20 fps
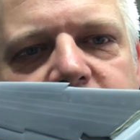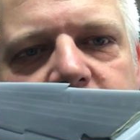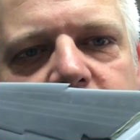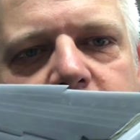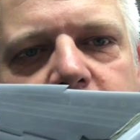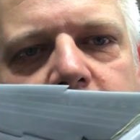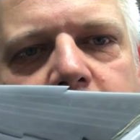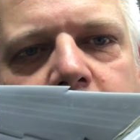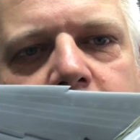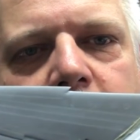
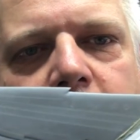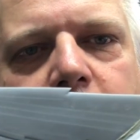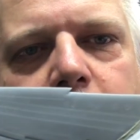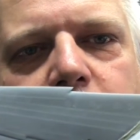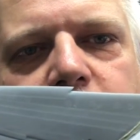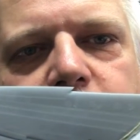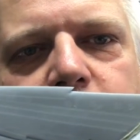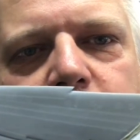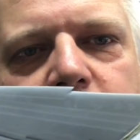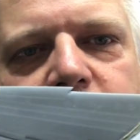kit.
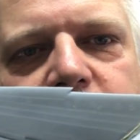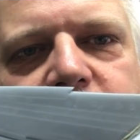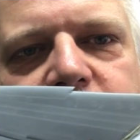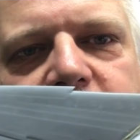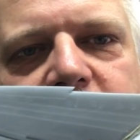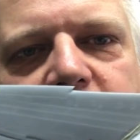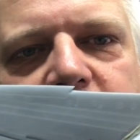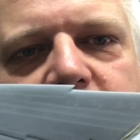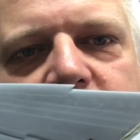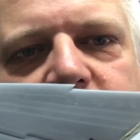But you can
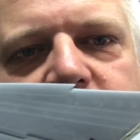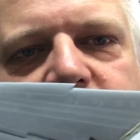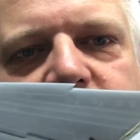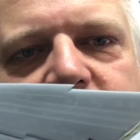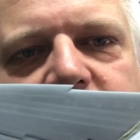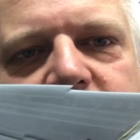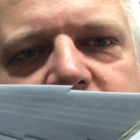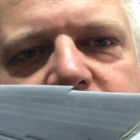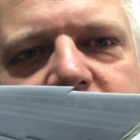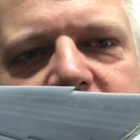see there's
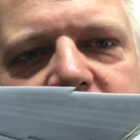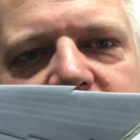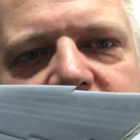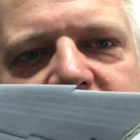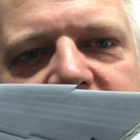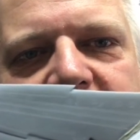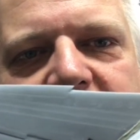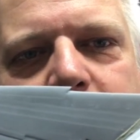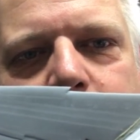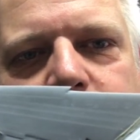significant
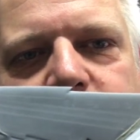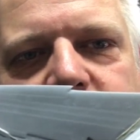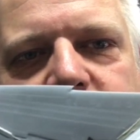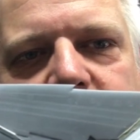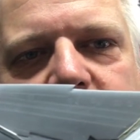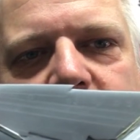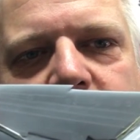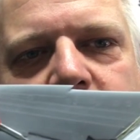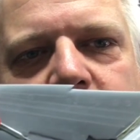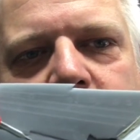gaps
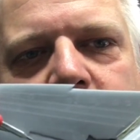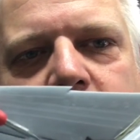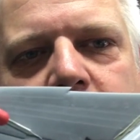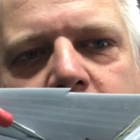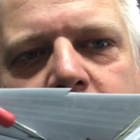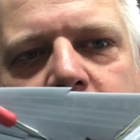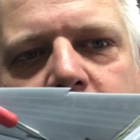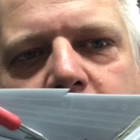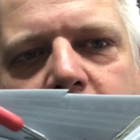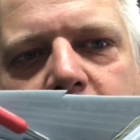there.
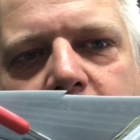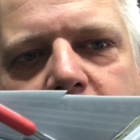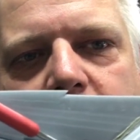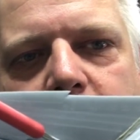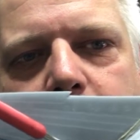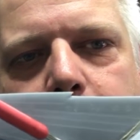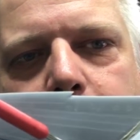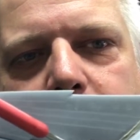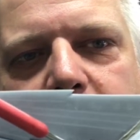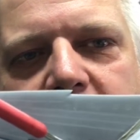
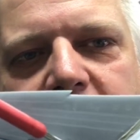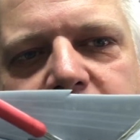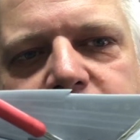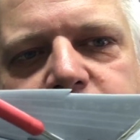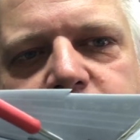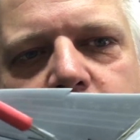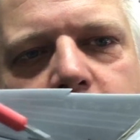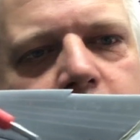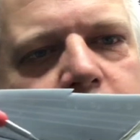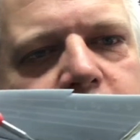I've
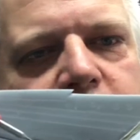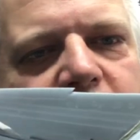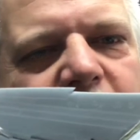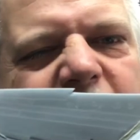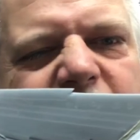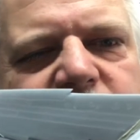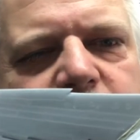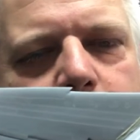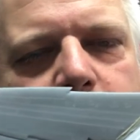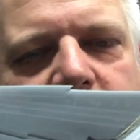chosen
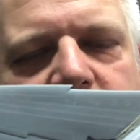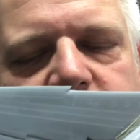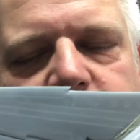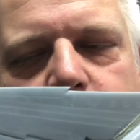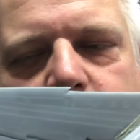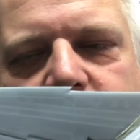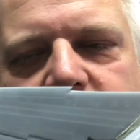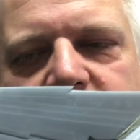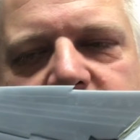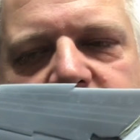not to mess
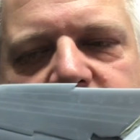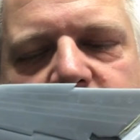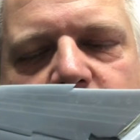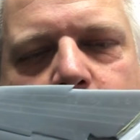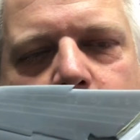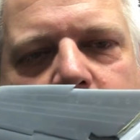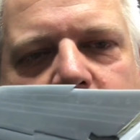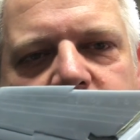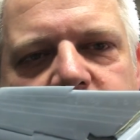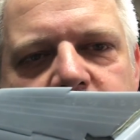with that so
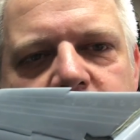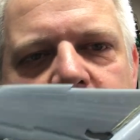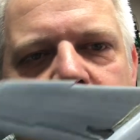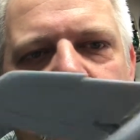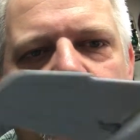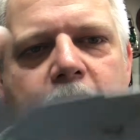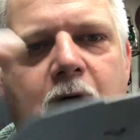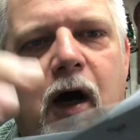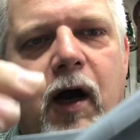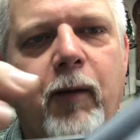much.
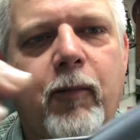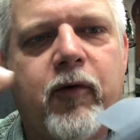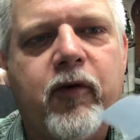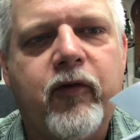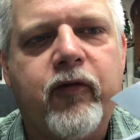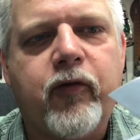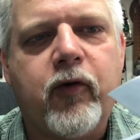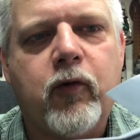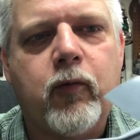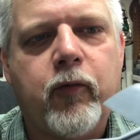I'm
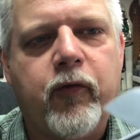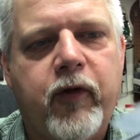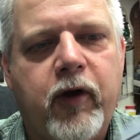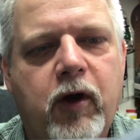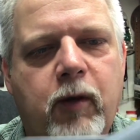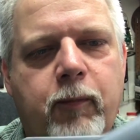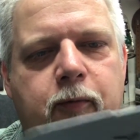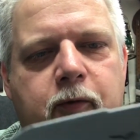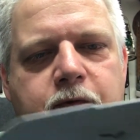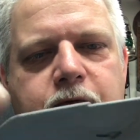concerned with
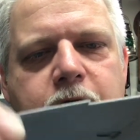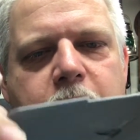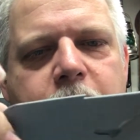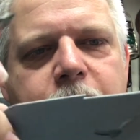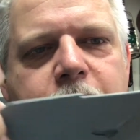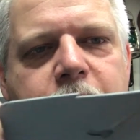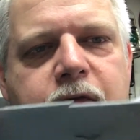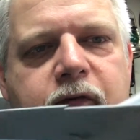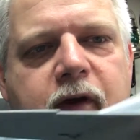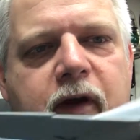the upper
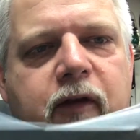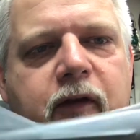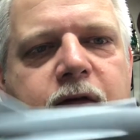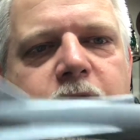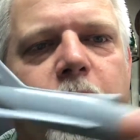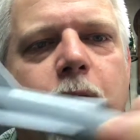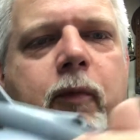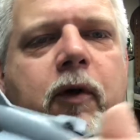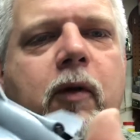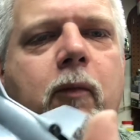surface, and
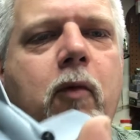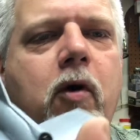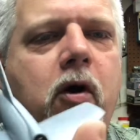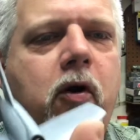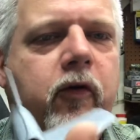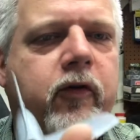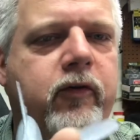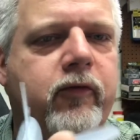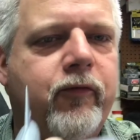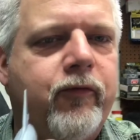this will be a
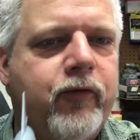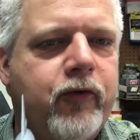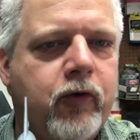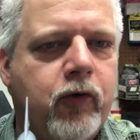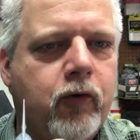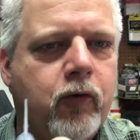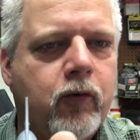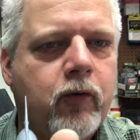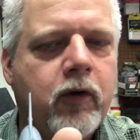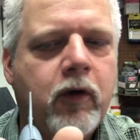model you
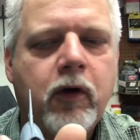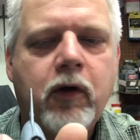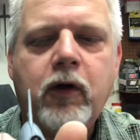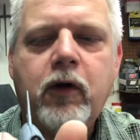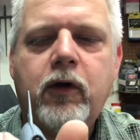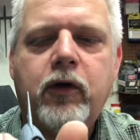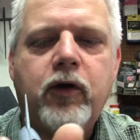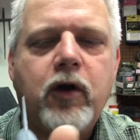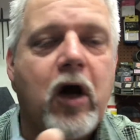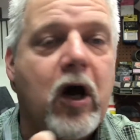view
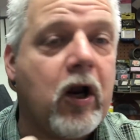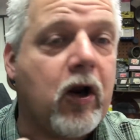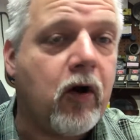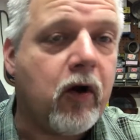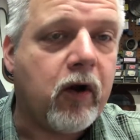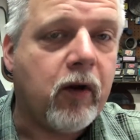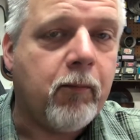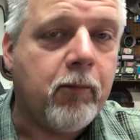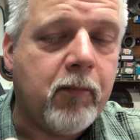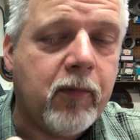not
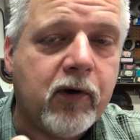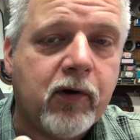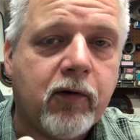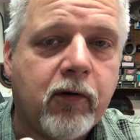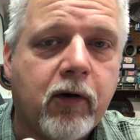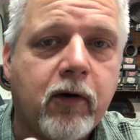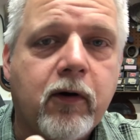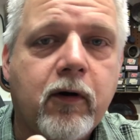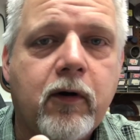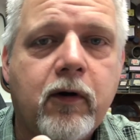on a
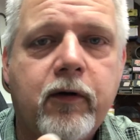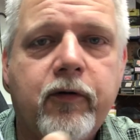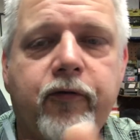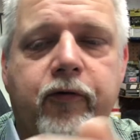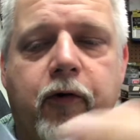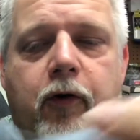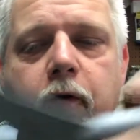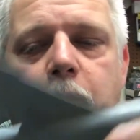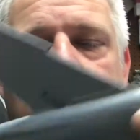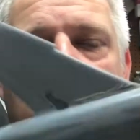mirror.
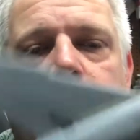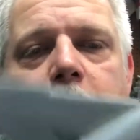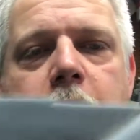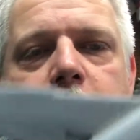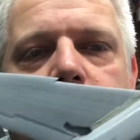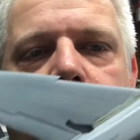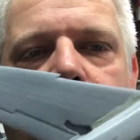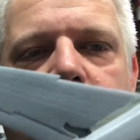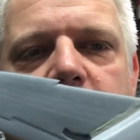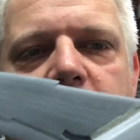So
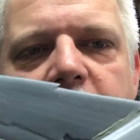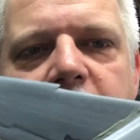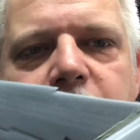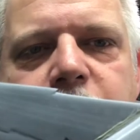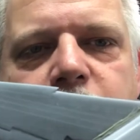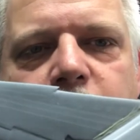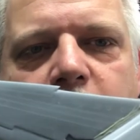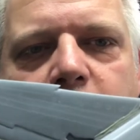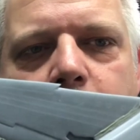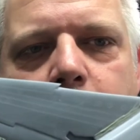you're going to
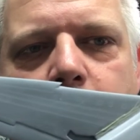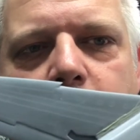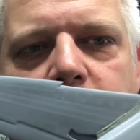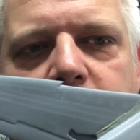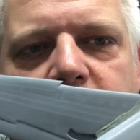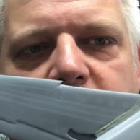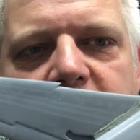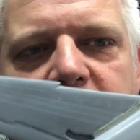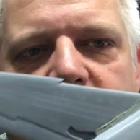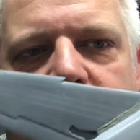have trouble with
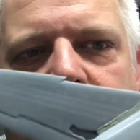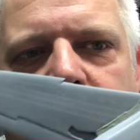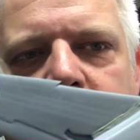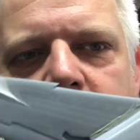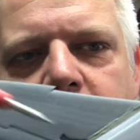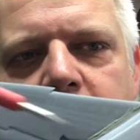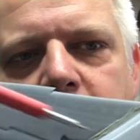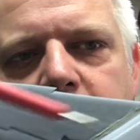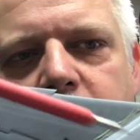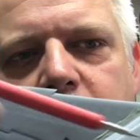that.
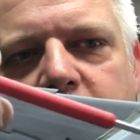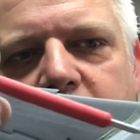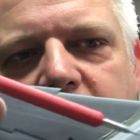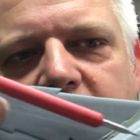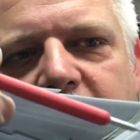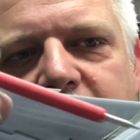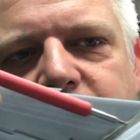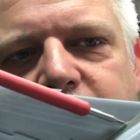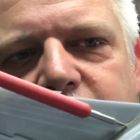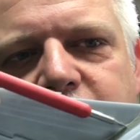You're going to have